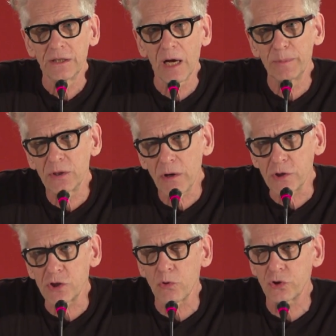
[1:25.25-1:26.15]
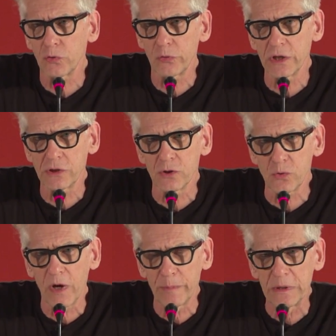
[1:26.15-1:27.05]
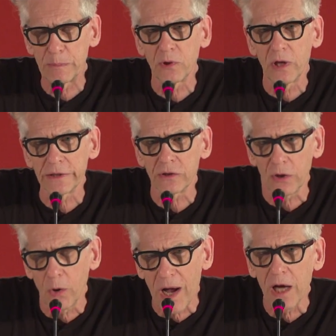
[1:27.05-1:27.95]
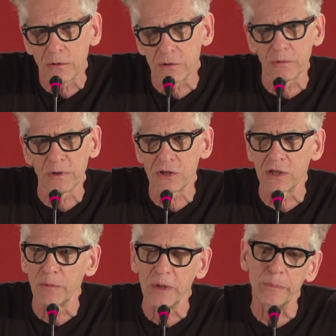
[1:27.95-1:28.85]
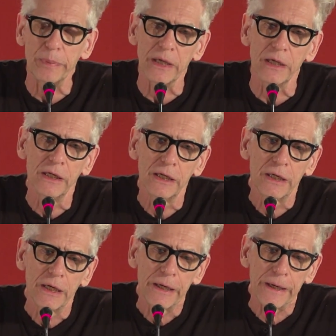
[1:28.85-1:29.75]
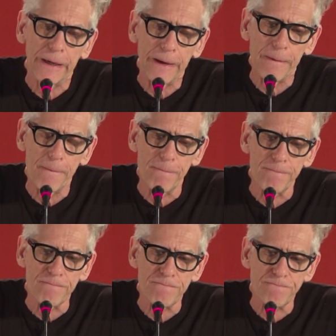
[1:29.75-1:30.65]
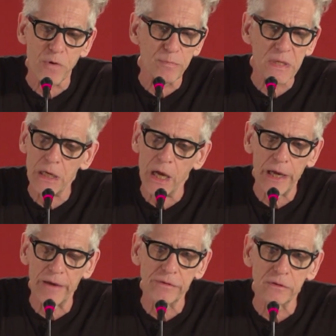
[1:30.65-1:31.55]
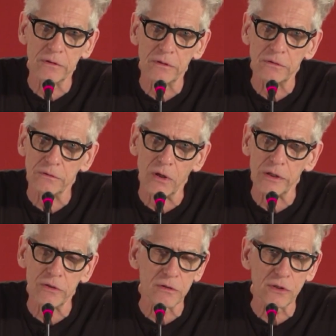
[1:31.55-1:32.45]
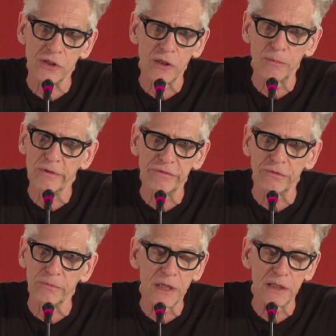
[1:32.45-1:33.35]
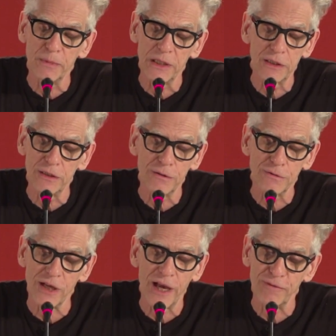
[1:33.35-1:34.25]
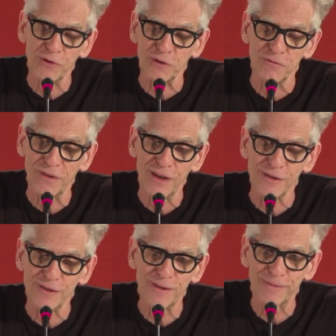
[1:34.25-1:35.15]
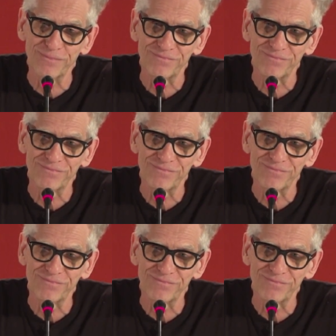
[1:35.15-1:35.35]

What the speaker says: I mean, there are social reasons why people like to go out to a cinema, but for me, I haven't gone to the cinema for many, many years, I have to confess.